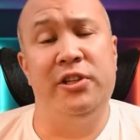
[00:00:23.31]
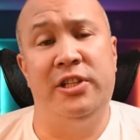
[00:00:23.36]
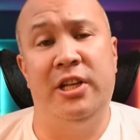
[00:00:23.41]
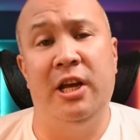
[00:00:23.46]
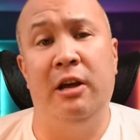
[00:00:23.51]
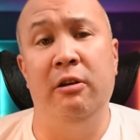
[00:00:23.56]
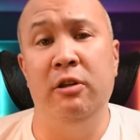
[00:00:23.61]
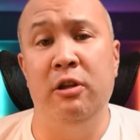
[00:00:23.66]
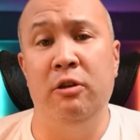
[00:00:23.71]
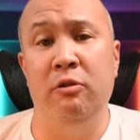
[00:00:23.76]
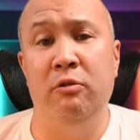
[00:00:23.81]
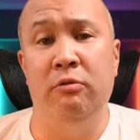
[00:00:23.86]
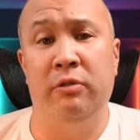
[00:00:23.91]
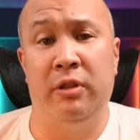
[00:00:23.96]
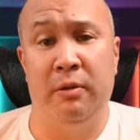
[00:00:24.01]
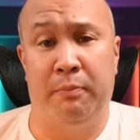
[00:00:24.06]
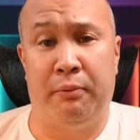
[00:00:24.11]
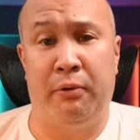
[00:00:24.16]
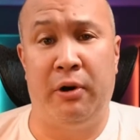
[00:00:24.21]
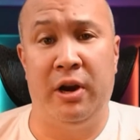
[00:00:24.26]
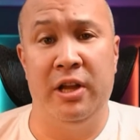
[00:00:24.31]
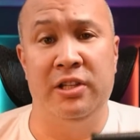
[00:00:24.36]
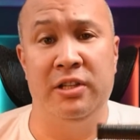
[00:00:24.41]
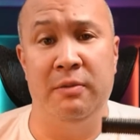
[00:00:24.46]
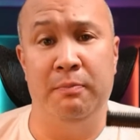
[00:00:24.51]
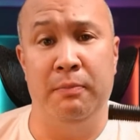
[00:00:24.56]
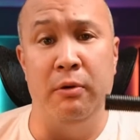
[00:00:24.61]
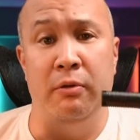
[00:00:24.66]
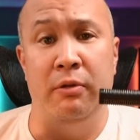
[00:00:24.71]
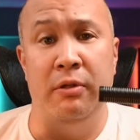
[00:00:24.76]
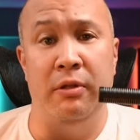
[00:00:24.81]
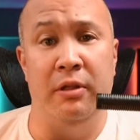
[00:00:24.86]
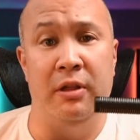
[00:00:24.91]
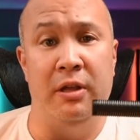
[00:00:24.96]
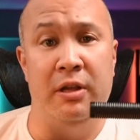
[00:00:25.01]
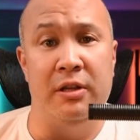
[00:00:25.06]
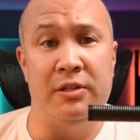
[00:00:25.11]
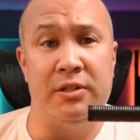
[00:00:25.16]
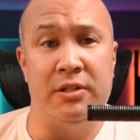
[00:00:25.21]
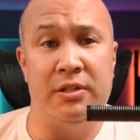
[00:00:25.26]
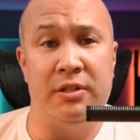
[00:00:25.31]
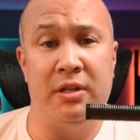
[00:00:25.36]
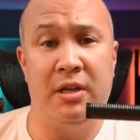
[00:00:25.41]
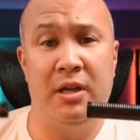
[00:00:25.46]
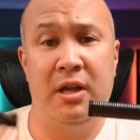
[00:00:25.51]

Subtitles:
tell you the price of both of these.